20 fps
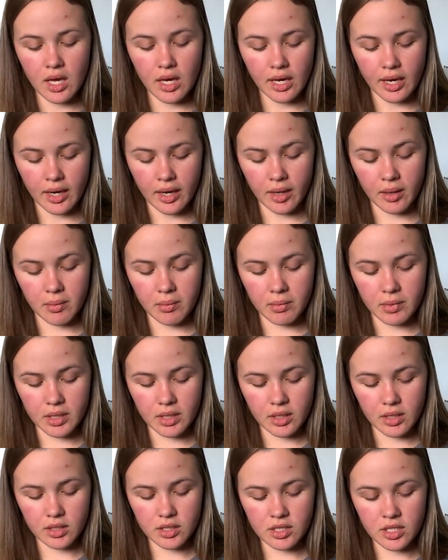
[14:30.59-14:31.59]

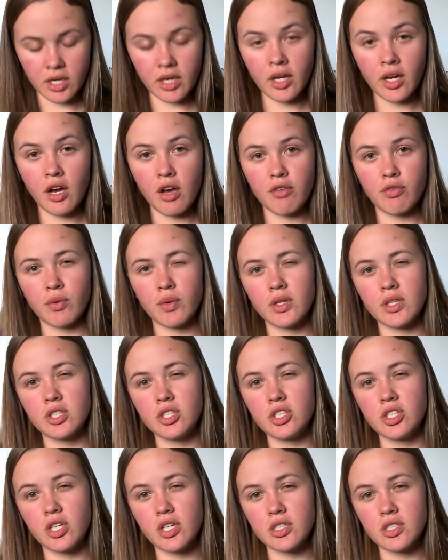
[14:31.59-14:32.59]
I'm starting off with
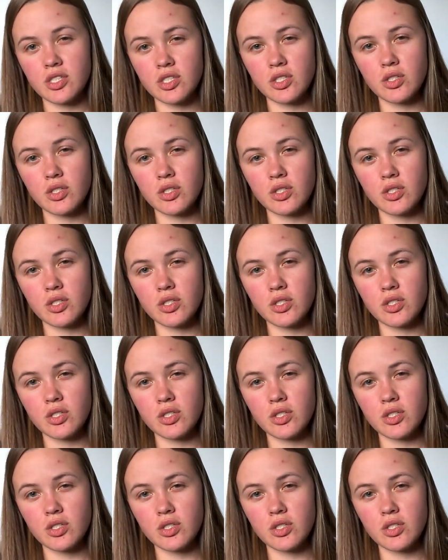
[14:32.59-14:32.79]
just